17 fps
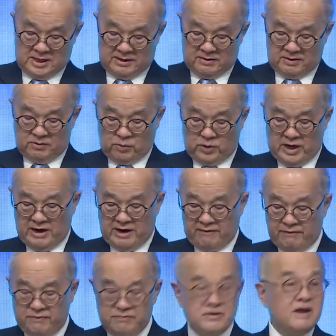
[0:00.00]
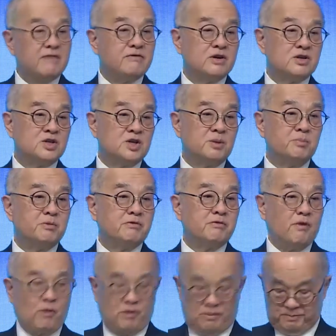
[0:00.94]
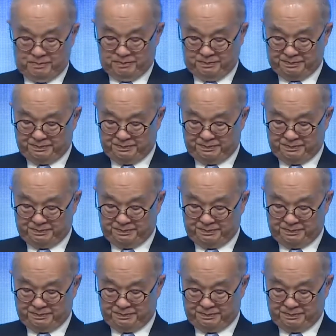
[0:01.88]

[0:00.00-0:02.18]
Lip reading: that we have never seen before.